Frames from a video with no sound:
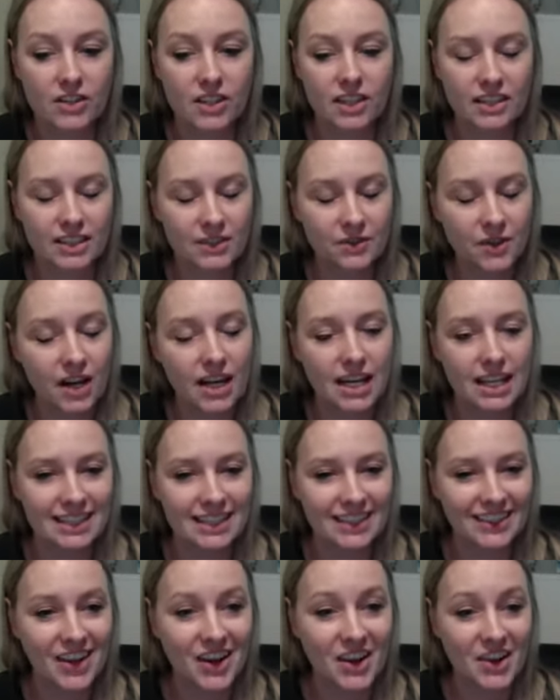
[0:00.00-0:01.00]
And it's funny because
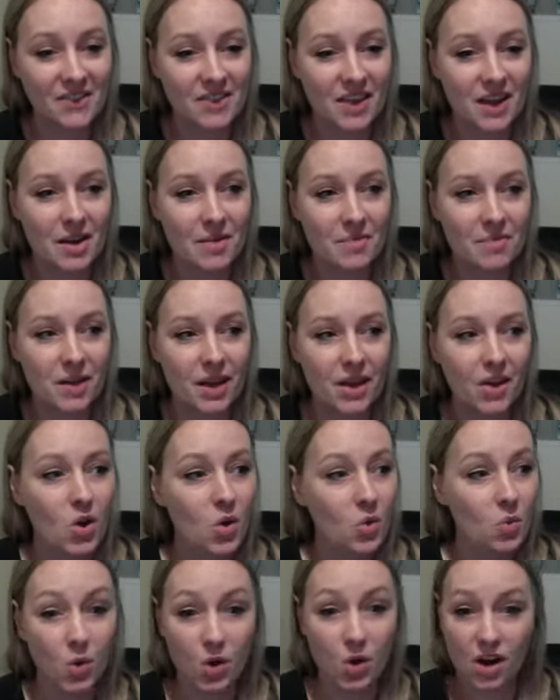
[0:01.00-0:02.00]
a lot of them
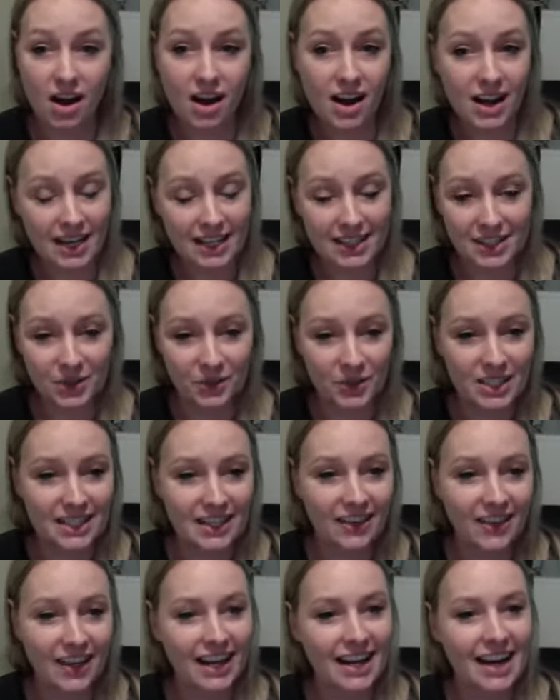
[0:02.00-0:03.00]
were not into
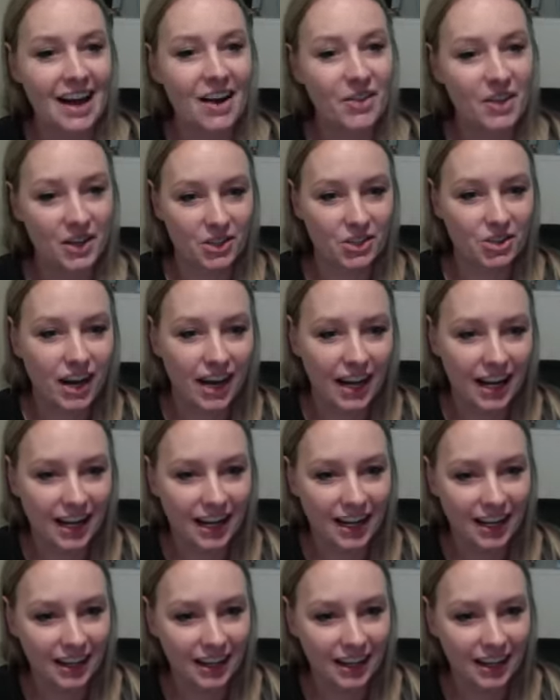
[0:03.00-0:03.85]
reselling and now they're trying